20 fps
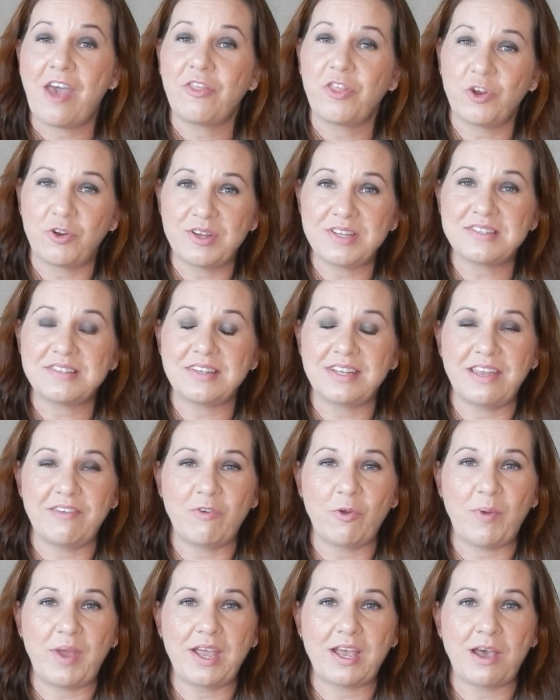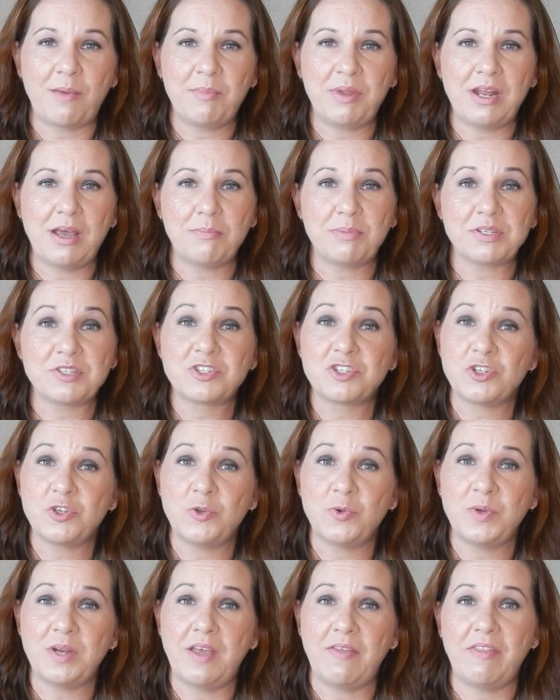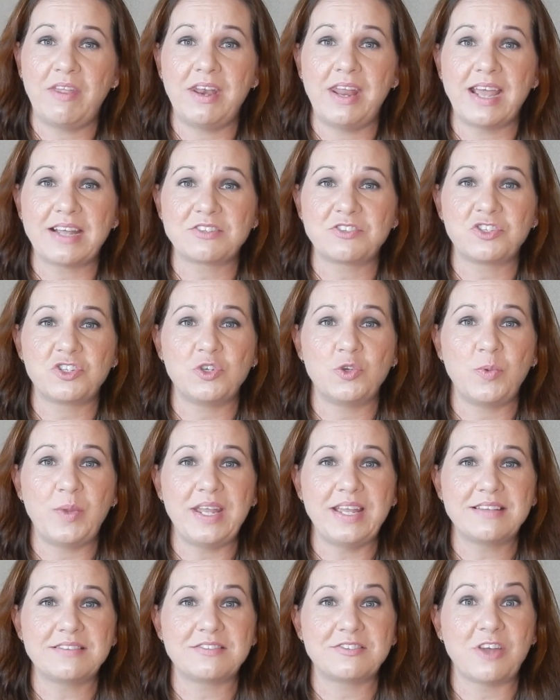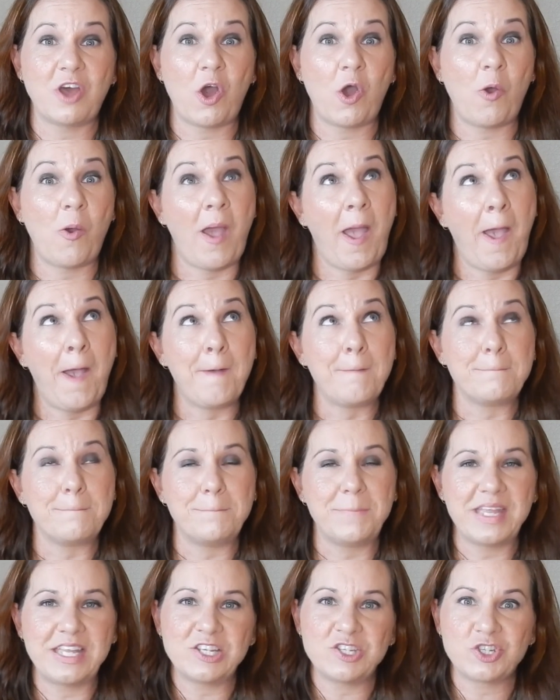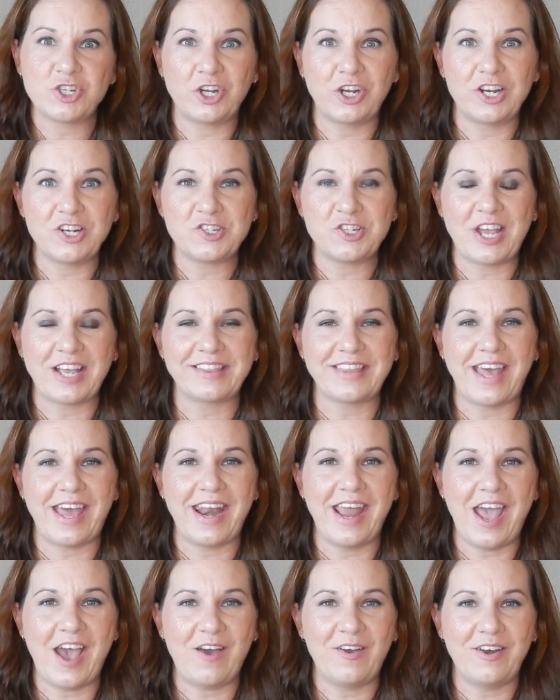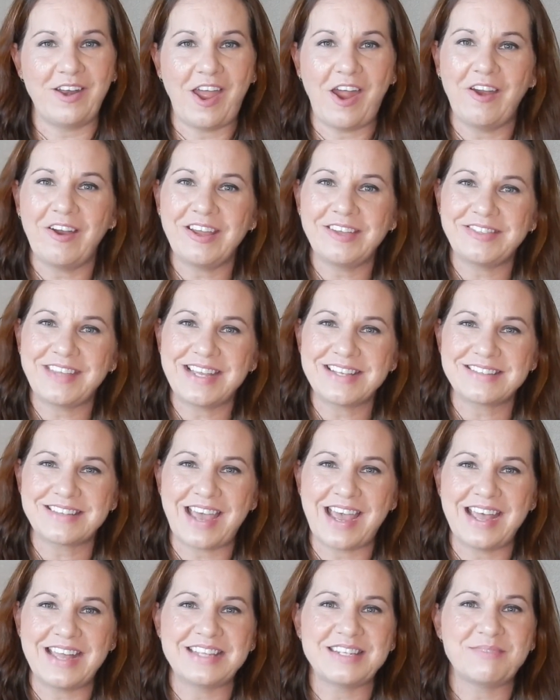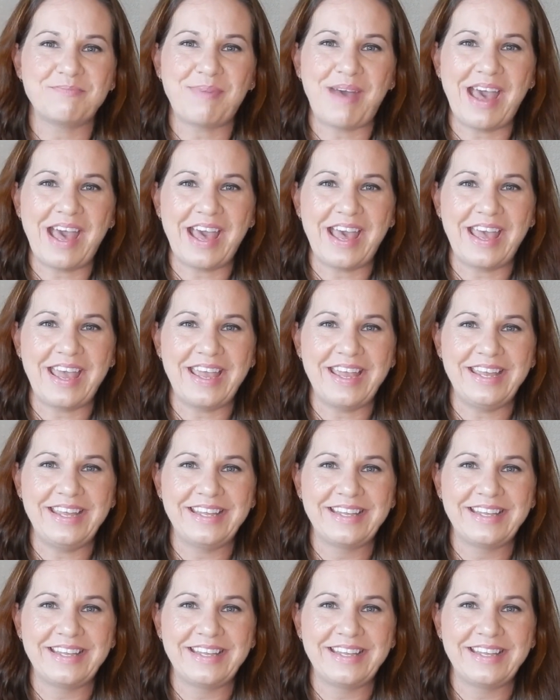There is a giveaway coming up soon in the next two weeks, so be sure to check that out. All right, thanks guys, bye!